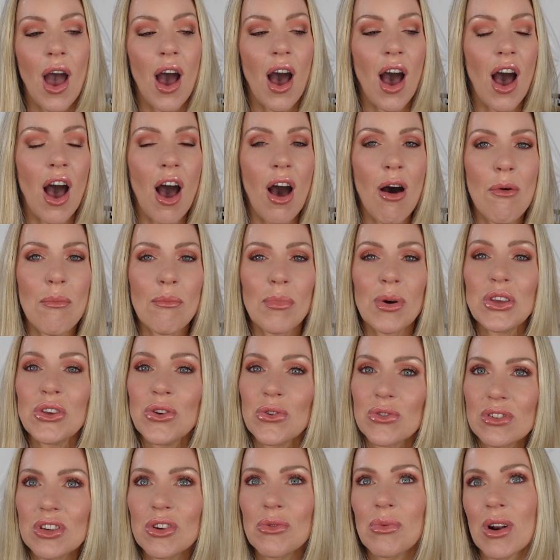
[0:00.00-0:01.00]
But
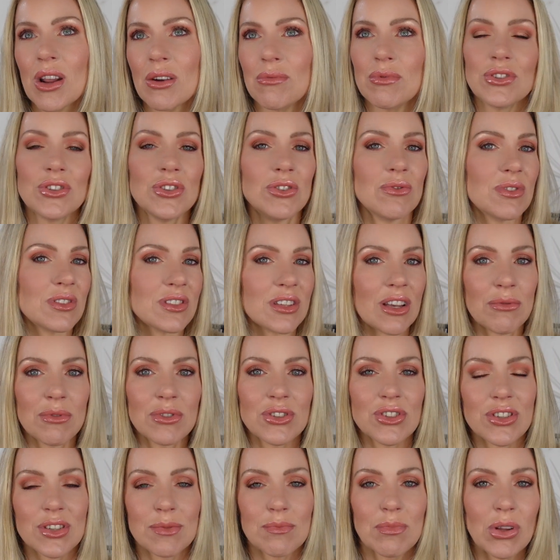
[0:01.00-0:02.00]
usually what I would do is I would
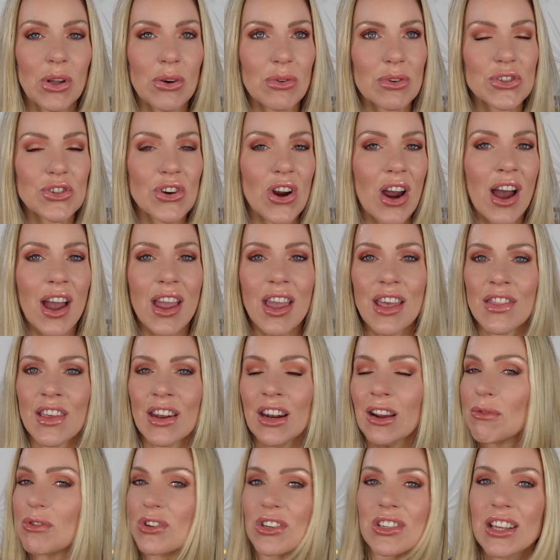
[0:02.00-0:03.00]
just blow it dry, and then
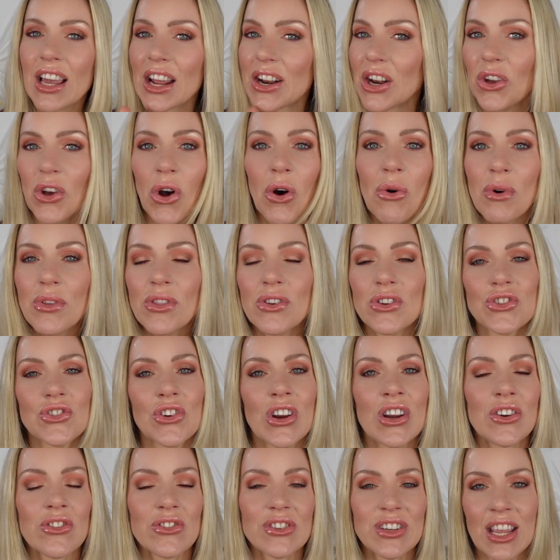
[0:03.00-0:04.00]
I would just kind of go with the
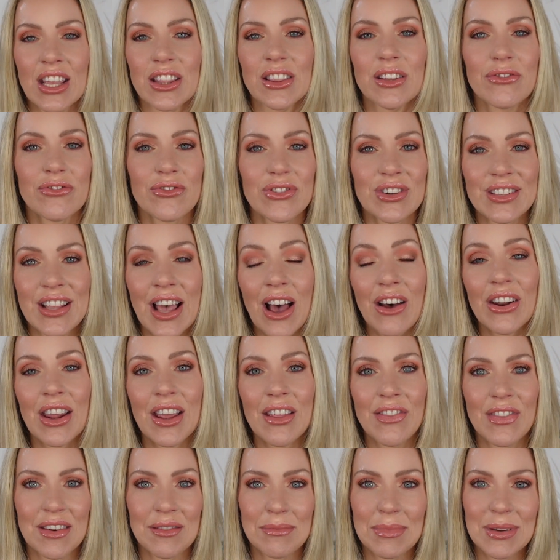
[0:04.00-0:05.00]
straightener, take the frizz out,
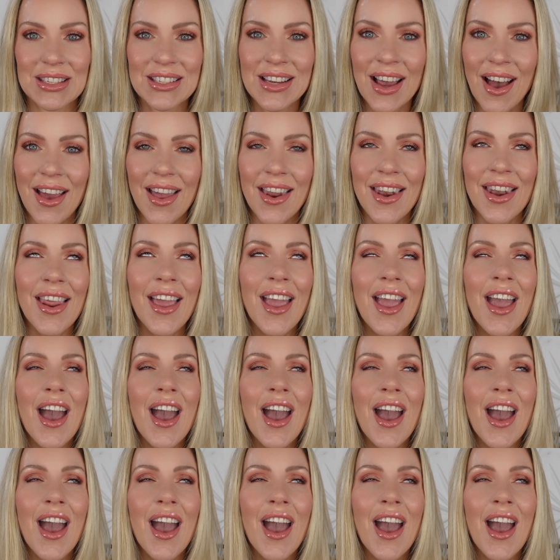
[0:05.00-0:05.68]
and then be done.